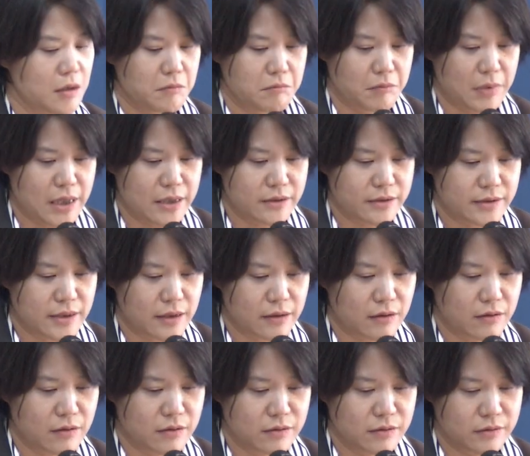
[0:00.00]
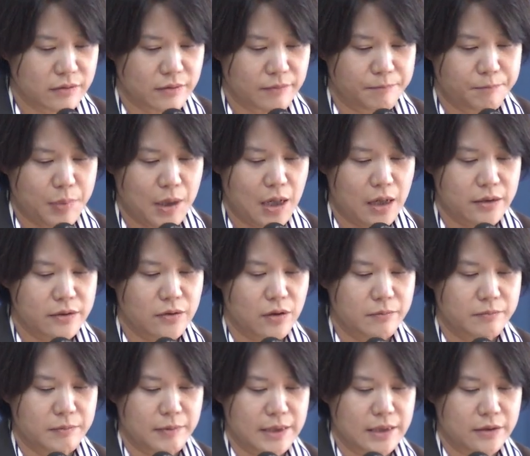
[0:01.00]
My second part
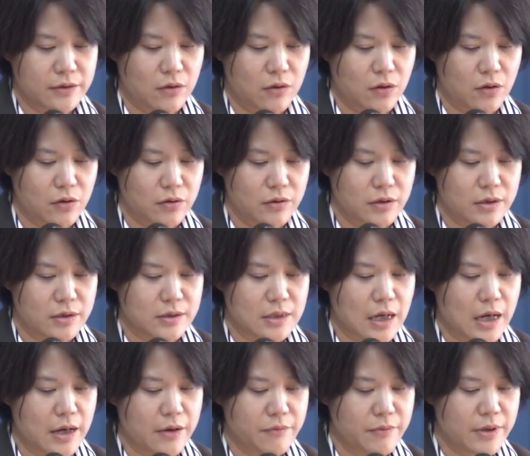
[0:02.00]
of my talk is I